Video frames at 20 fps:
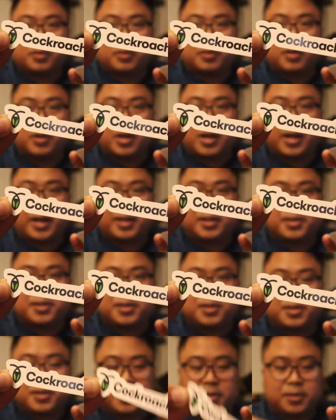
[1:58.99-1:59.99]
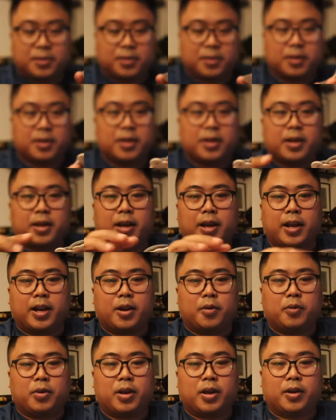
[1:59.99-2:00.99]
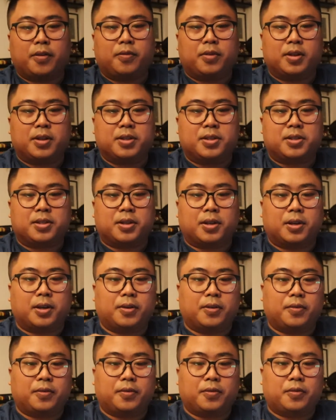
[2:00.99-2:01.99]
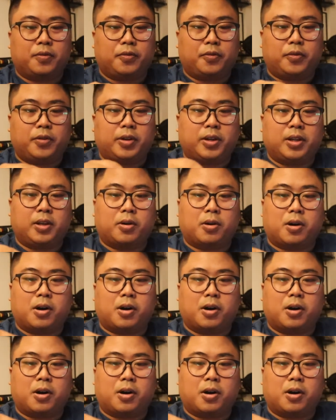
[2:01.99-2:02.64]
Nice. And then we have this really